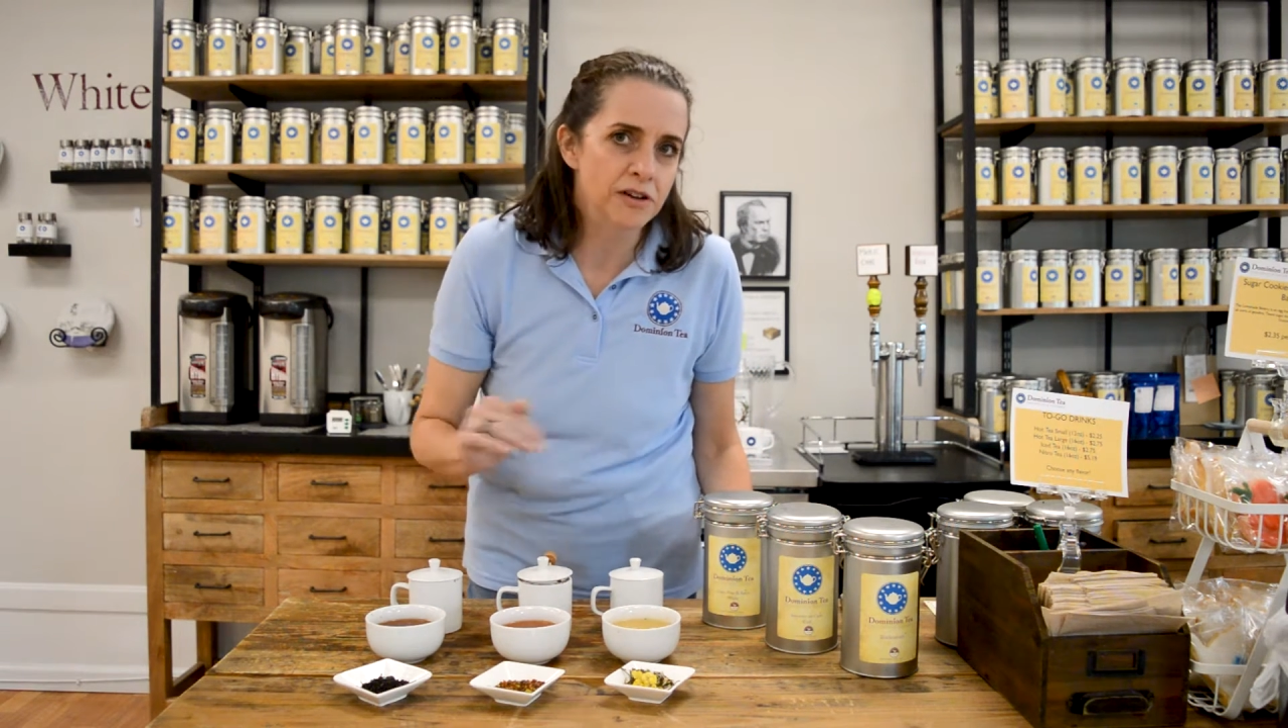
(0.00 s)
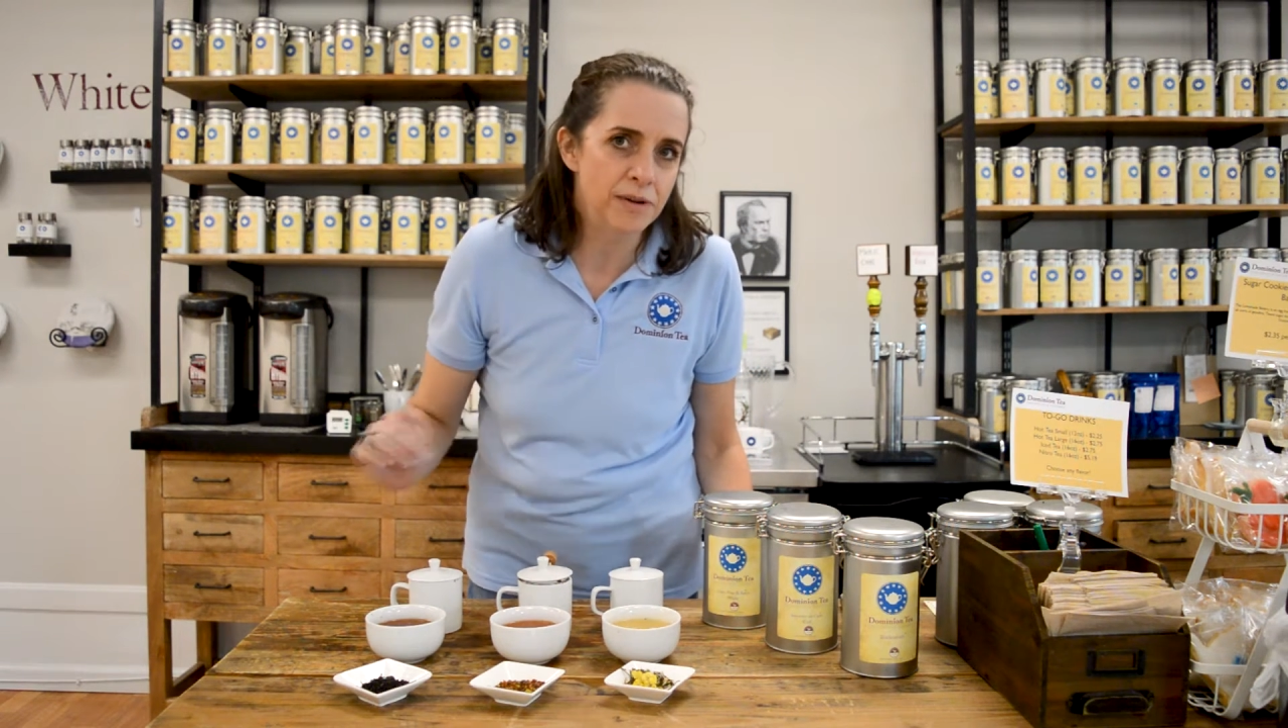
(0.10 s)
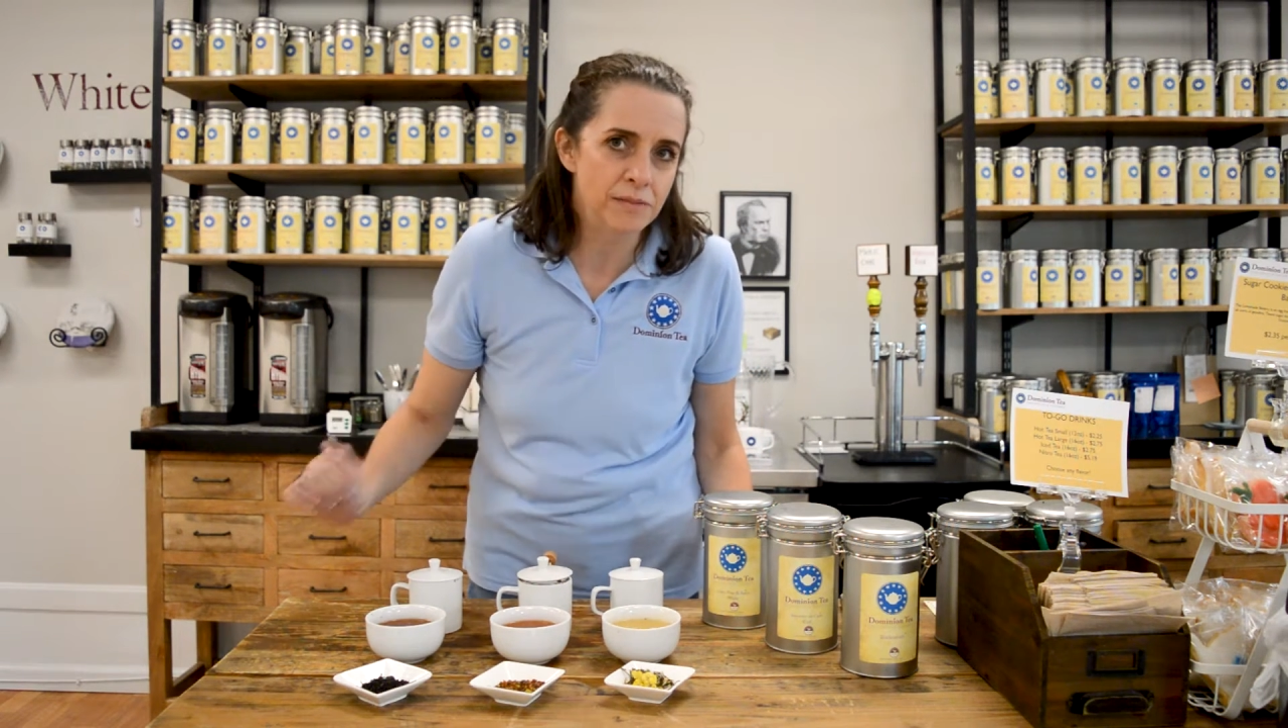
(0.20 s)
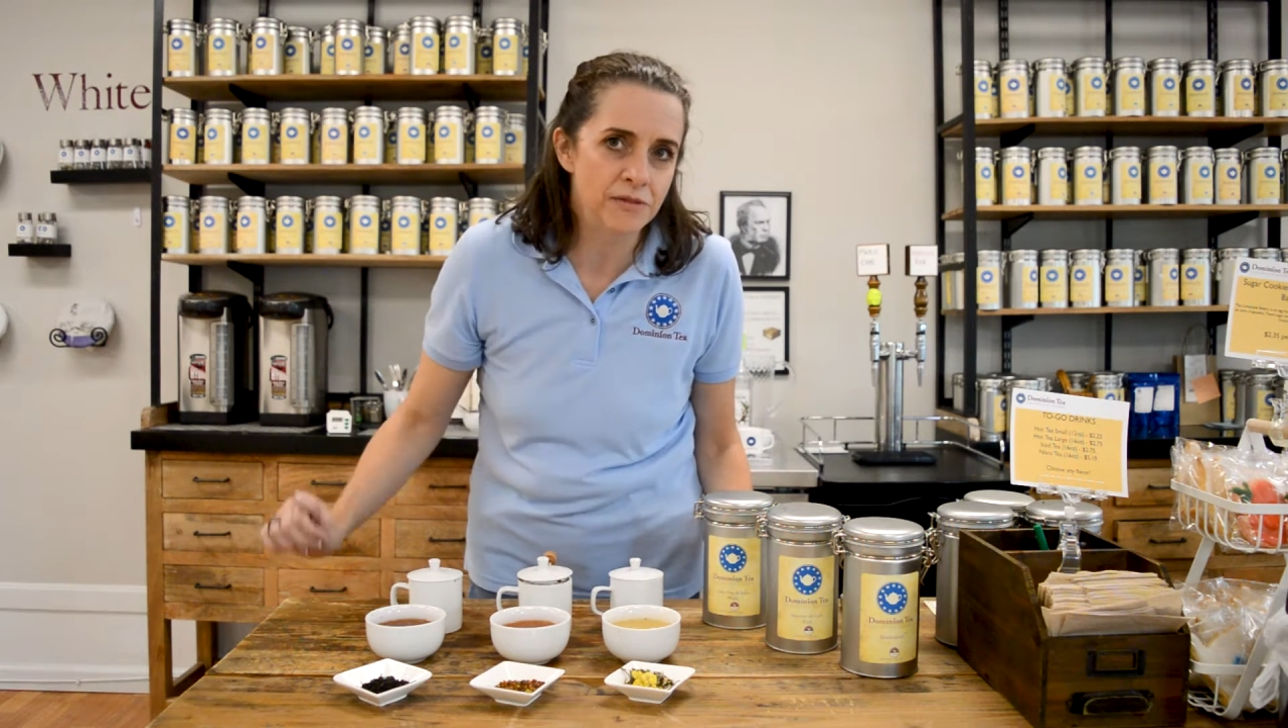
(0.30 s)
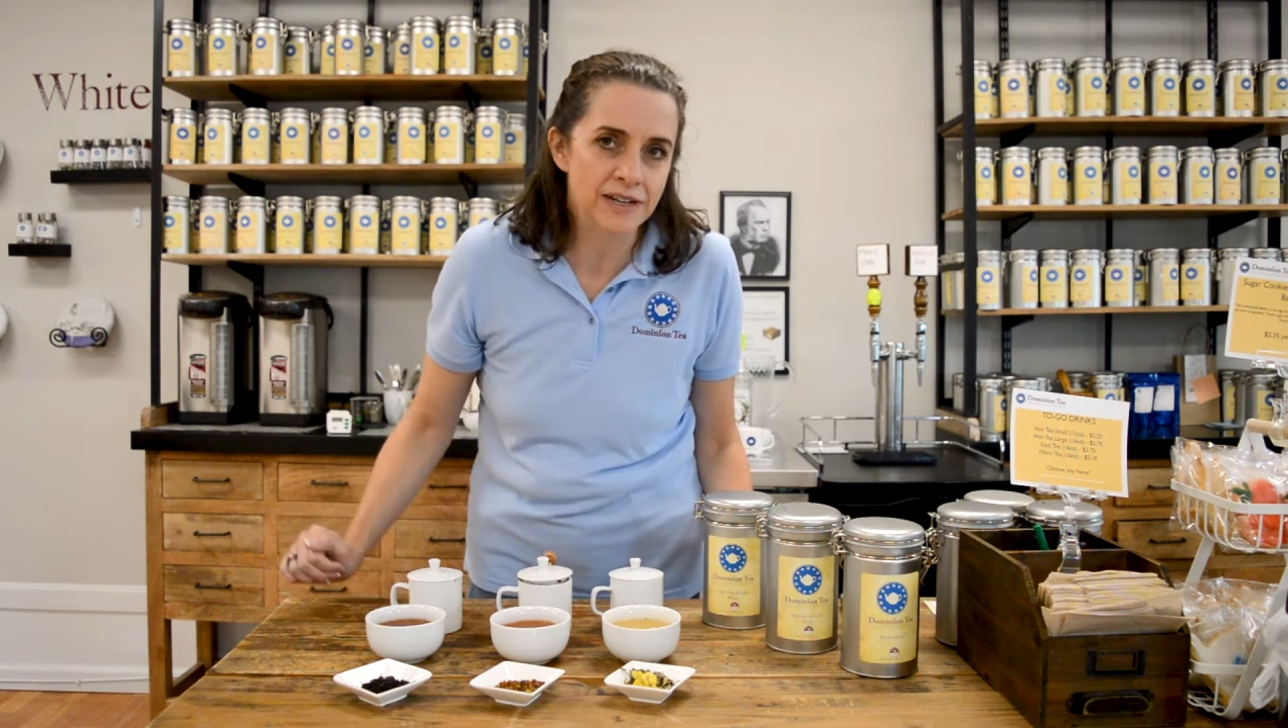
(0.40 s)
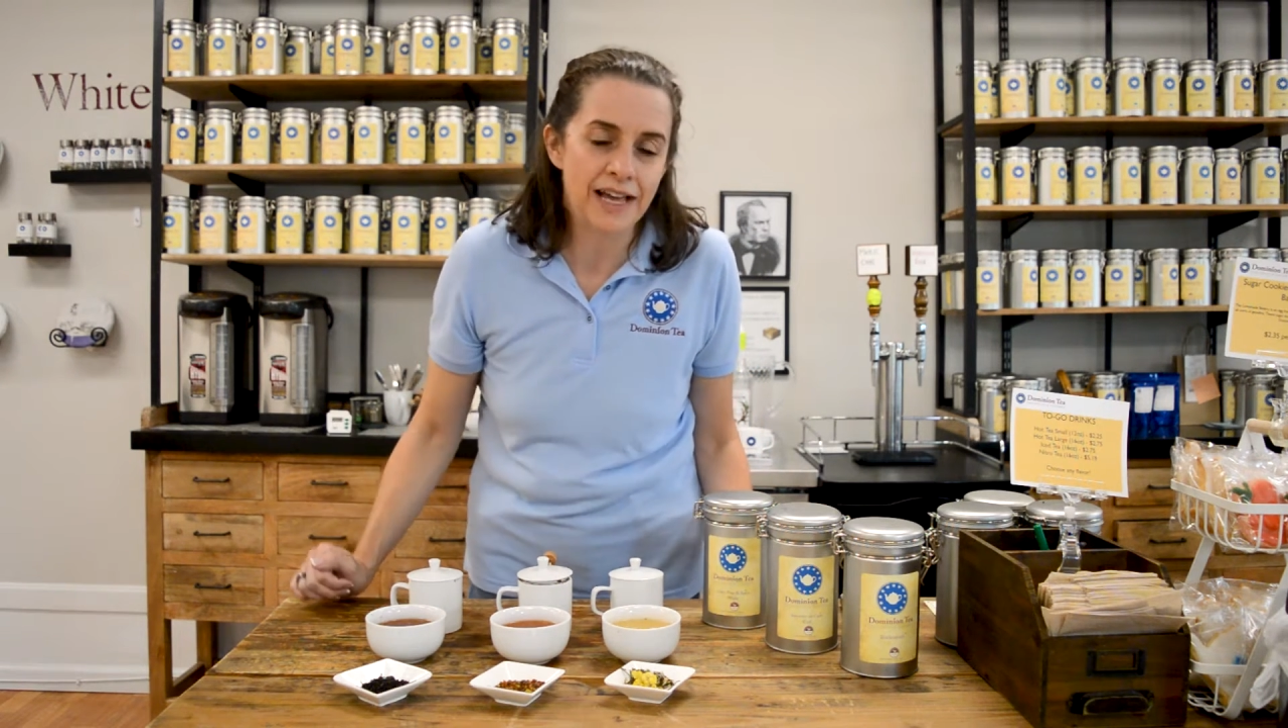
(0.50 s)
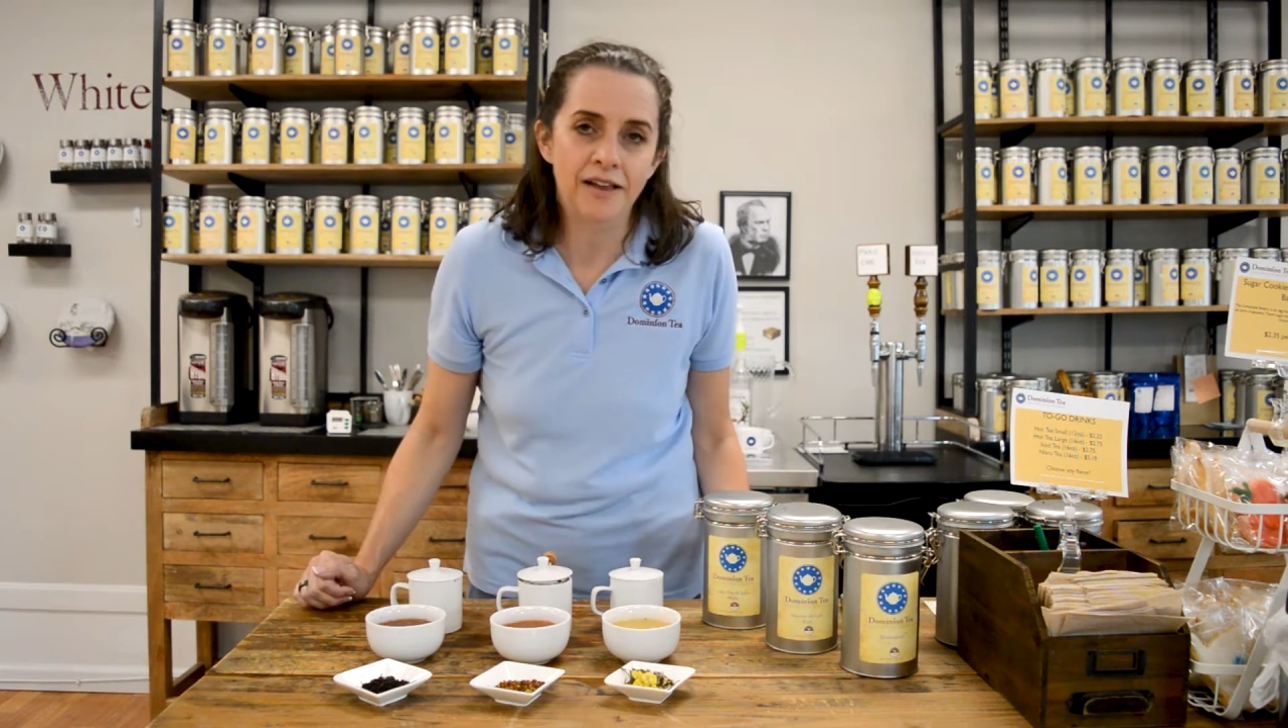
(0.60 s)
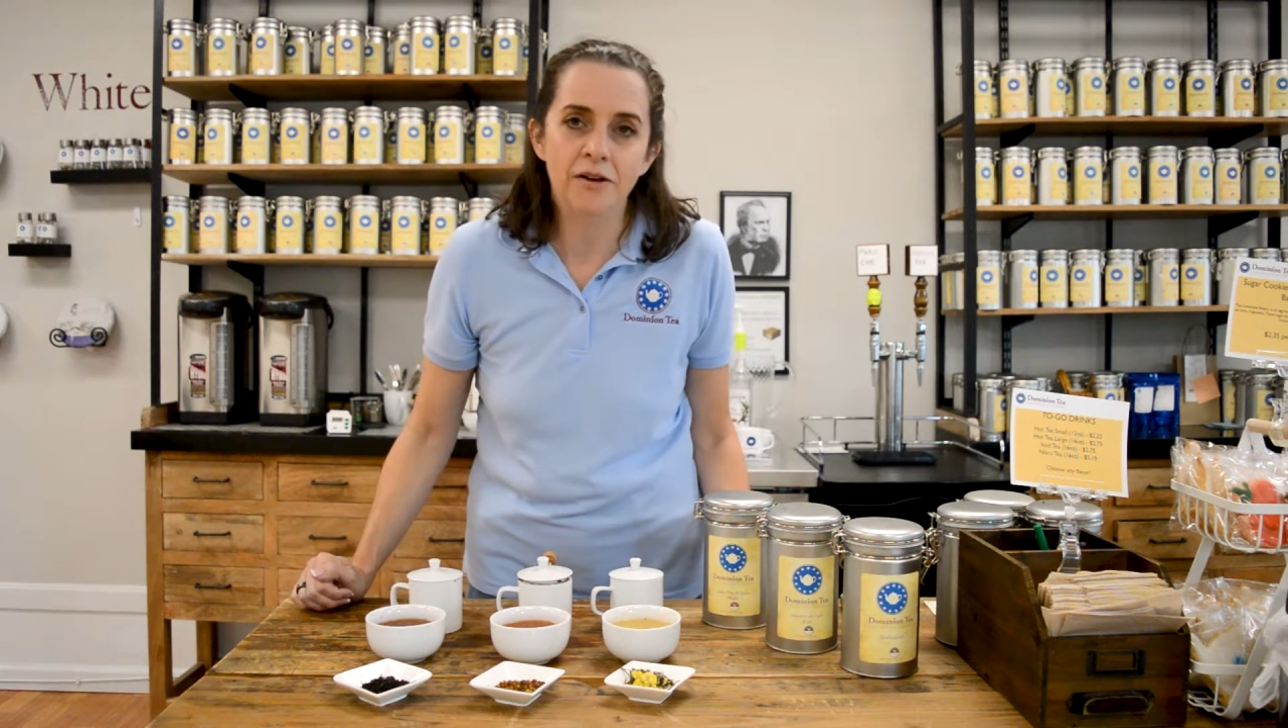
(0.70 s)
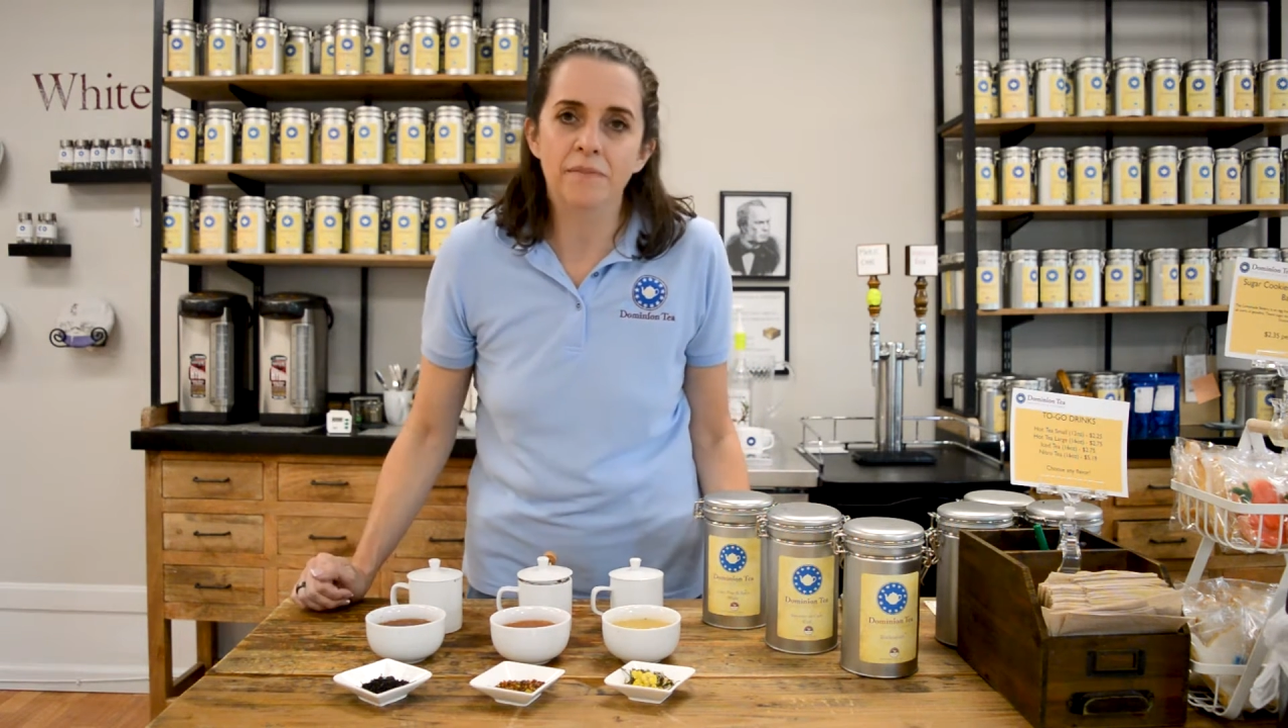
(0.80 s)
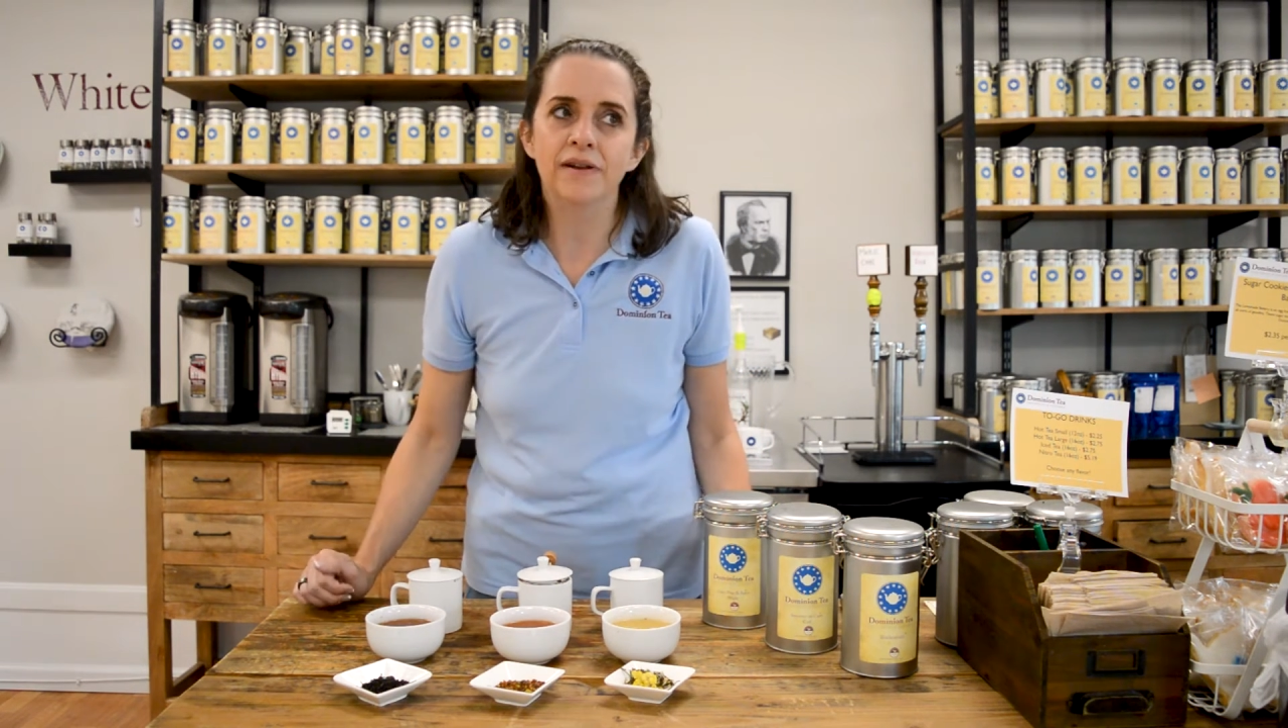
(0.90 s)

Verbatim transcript: a little bit more yellow,